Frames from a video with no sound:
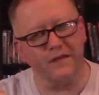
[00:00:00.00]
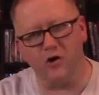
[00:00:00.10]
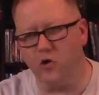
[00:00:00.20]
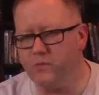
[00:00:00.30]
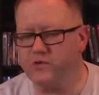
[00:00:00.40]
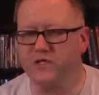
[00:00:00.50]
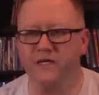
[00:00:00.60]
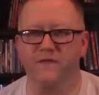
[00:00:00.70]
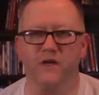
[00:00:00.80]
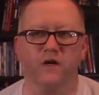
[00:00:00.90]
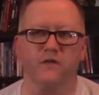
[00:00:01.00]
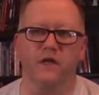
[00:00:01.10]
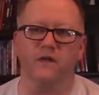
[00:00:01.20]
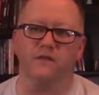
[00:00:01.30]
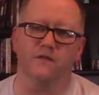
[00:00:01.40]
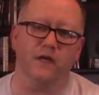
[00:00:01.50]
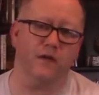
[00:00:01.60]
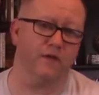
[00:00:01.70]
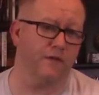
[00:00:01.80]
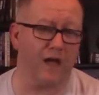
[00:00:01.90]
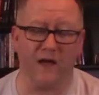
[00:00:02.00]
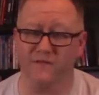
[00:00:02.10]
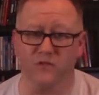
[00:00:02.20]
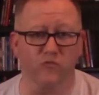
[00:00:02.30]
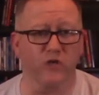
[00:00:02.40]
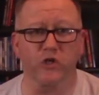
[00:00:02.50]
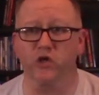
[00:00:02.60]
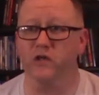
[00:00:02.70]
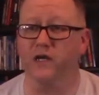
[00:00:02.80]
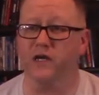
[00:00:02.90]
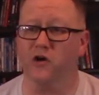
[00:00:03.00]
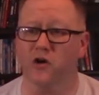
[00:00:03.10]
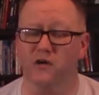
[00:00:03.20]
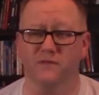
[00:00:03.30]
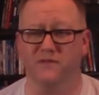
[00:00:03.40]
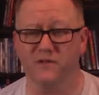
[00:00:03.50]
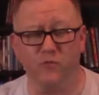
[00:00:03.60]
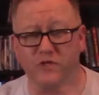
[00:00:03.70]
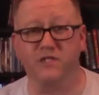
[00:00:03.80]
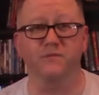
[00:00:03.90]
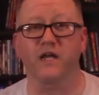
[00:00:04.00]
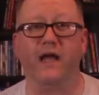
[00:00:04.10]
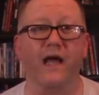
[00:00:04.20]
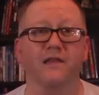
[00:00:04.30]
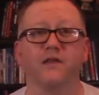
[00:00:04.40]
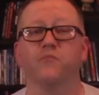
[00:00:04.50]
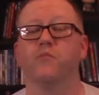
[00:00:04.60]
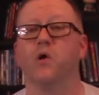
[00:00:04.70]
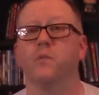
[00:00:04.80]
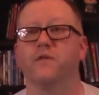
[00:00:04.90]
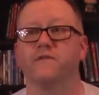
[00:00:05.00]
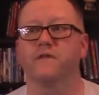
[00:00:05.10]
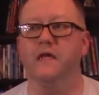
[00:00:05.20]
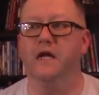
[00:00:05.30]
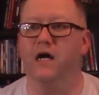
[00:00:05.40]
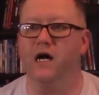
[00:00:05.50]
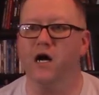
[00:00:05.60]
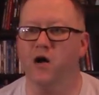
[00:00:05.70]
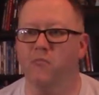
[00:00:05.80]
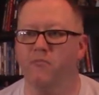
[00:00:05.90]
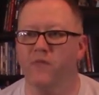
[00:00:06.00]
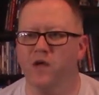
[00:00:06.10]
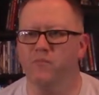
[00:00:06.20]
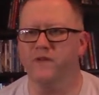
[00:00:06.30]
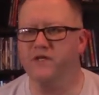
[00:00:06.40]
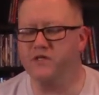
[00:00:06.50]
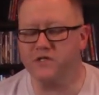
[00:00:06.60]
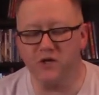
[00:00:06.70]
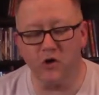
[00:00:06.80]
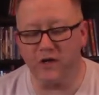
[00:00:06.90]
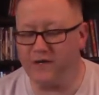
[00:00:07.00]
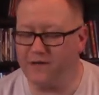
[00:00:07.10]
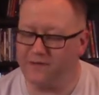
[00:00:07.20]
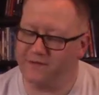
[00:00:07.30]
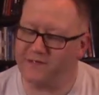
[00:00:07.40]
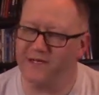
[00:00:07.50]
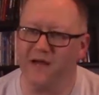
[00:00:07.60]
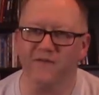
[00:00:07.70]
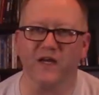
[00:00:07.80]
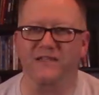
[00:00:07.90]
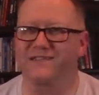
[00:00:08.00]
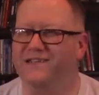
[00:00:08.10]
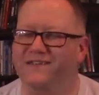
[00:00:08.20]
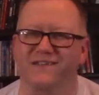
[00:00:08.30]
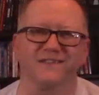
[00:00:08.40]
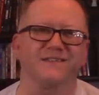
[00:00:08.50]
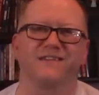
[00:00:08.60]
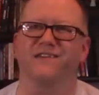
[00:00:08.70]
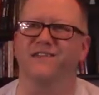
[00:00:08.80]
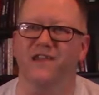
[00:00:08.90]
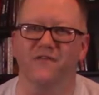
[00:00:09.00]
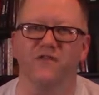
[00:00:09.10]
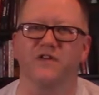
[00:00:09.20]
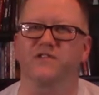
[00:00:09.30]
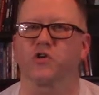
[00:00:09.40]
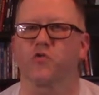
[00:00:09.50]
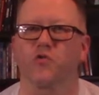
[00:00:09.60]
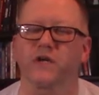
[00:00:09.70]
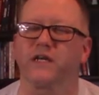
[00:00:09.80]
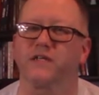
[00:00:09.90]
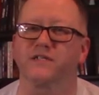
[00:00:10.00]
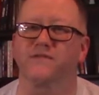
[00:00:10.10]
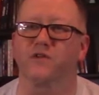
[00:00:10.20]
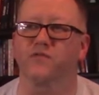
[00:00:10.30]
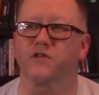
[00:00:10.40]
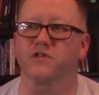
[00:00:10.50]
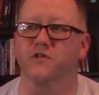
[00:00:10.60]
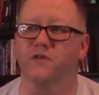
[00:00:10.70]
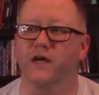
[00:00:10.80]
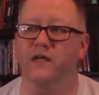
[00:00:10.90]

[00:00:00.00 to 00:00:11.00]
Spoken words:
almost get there. They have some really good, like, which seems like ad lib moments, but they just don't. It doesn't have that slickness and cleverness and quirkiness of the original